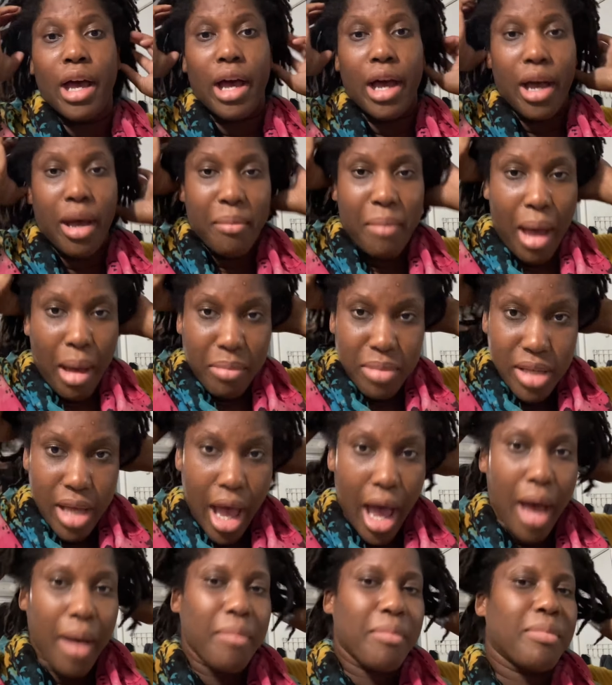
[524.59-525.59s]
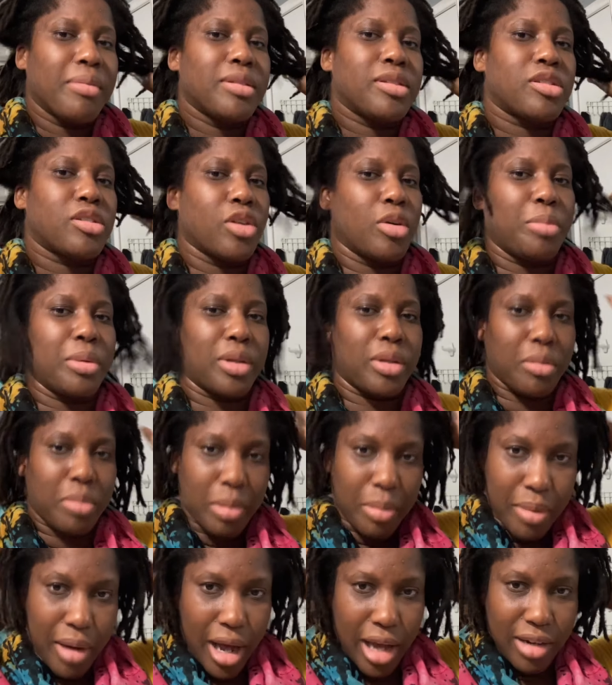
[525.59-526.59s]
I'm super
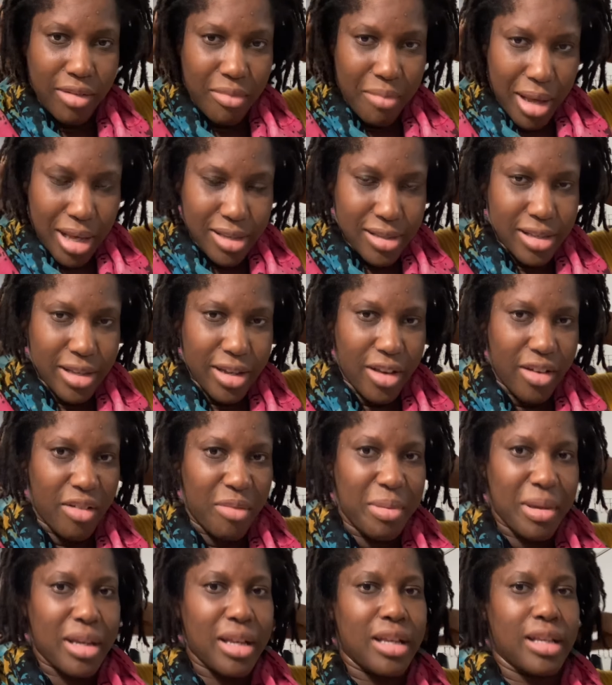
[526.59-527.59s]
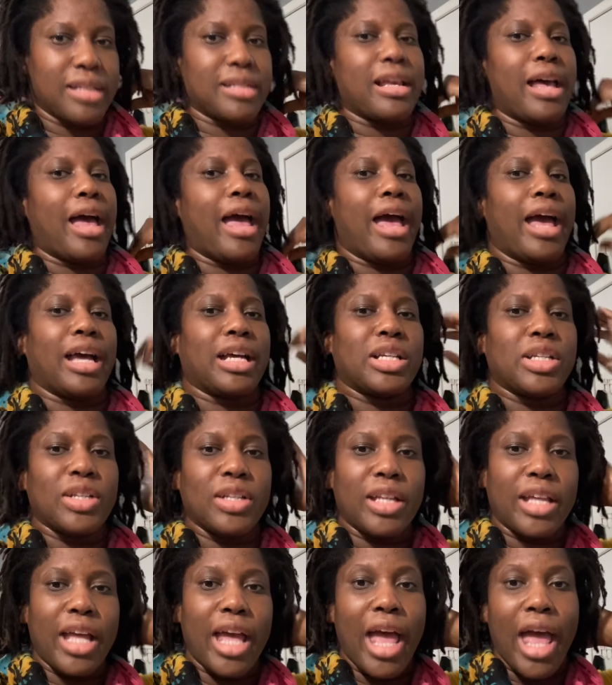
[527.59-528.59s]
duper proud of myself, because I
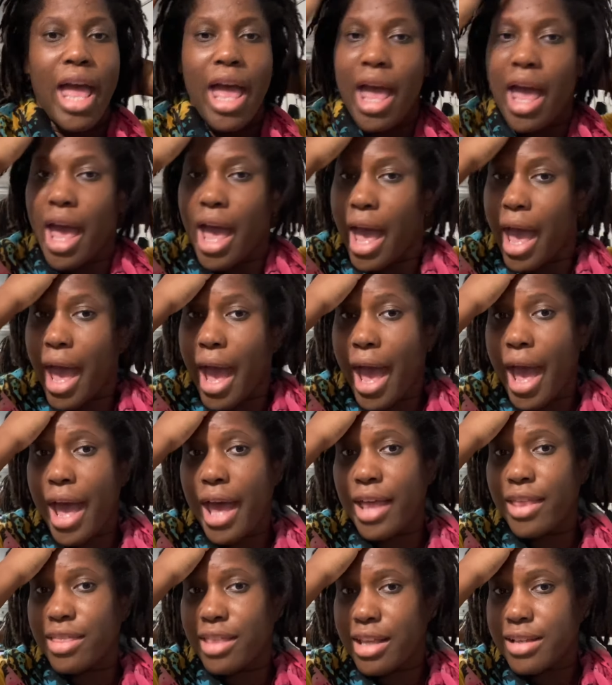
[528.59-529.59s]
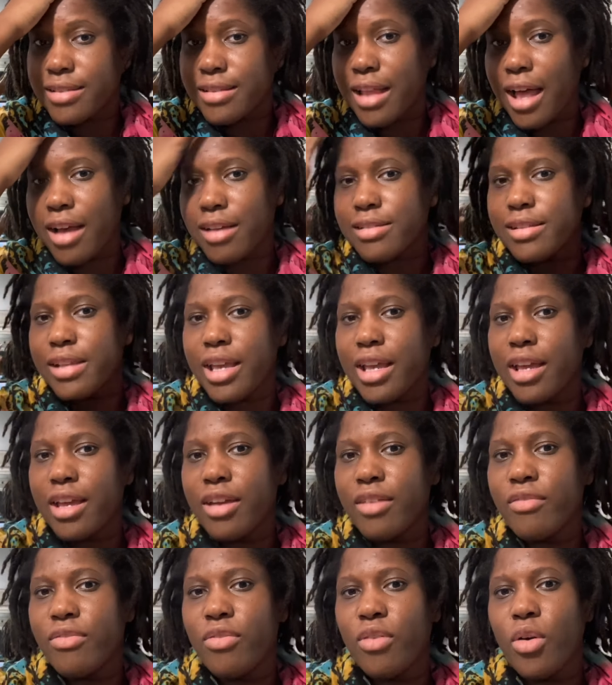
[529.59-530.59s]
actually had these locks
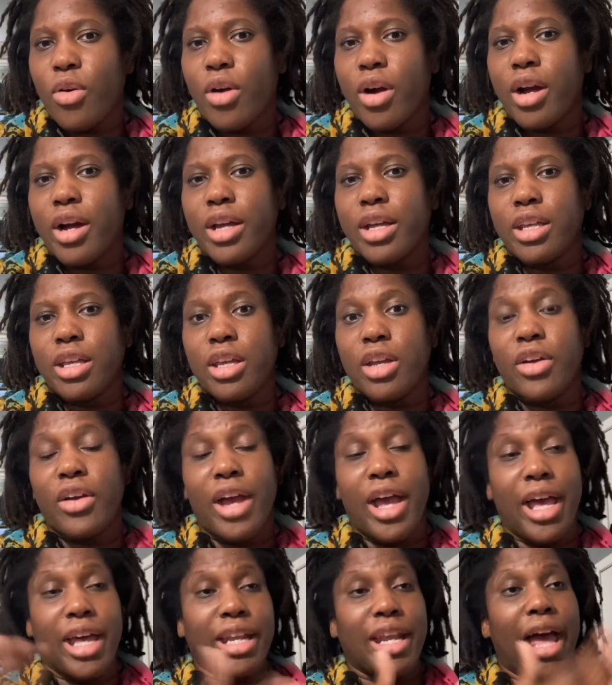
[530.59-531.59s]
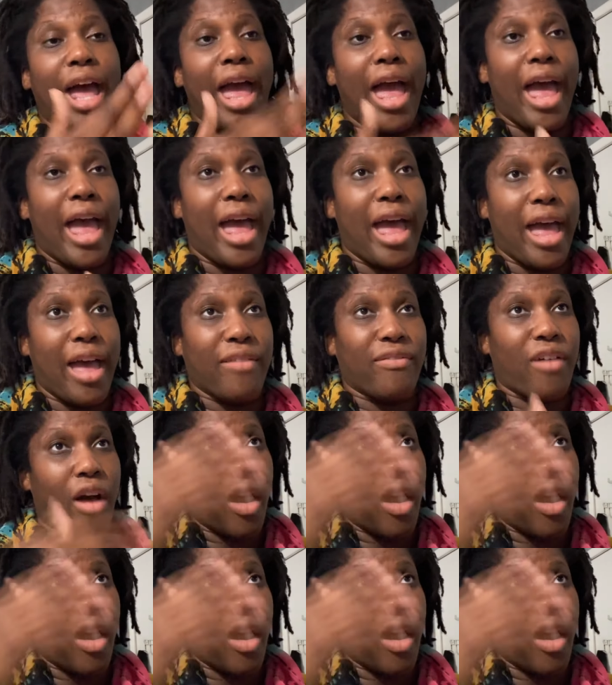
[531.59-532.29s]
in for 1.5 years.